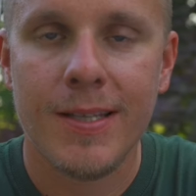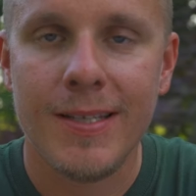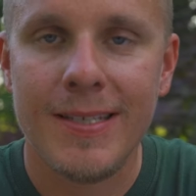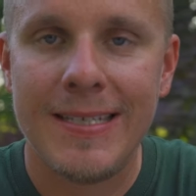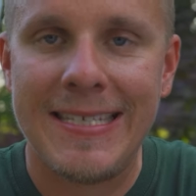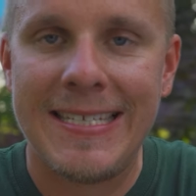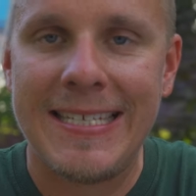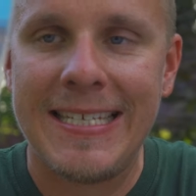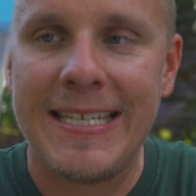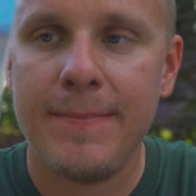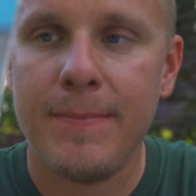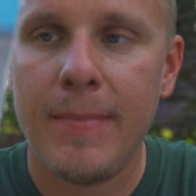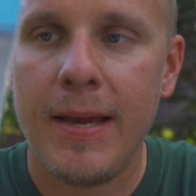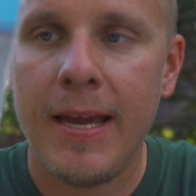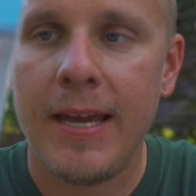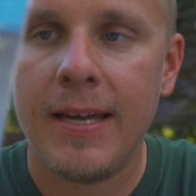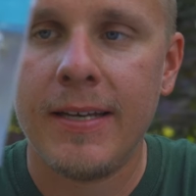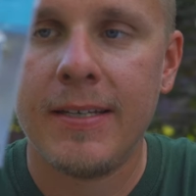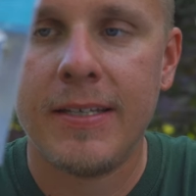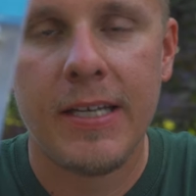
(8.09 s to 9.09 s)
the
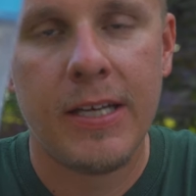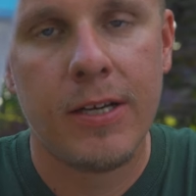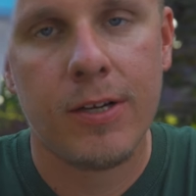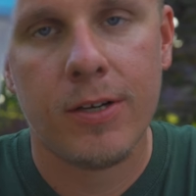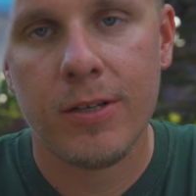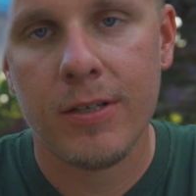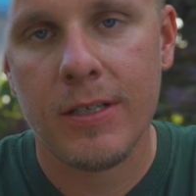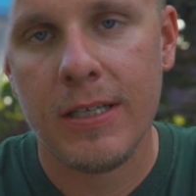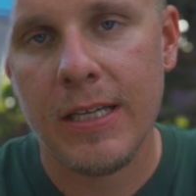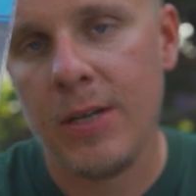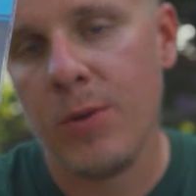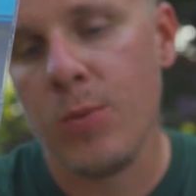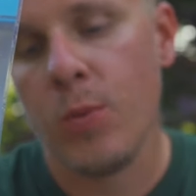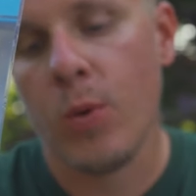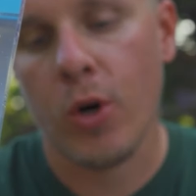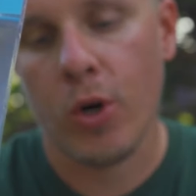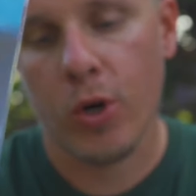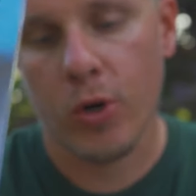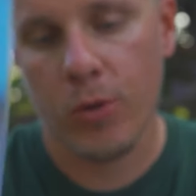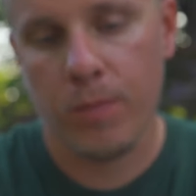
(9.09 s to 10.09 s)
Zman TRD
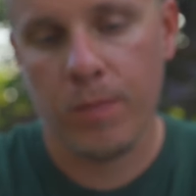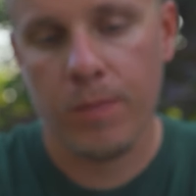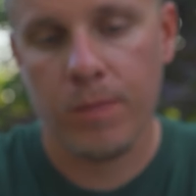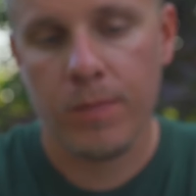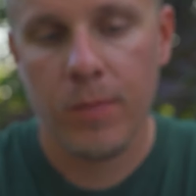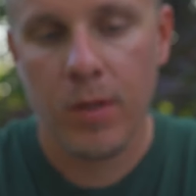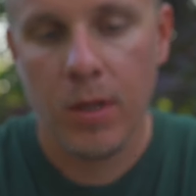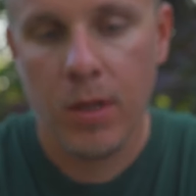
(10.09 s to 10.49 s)
worm.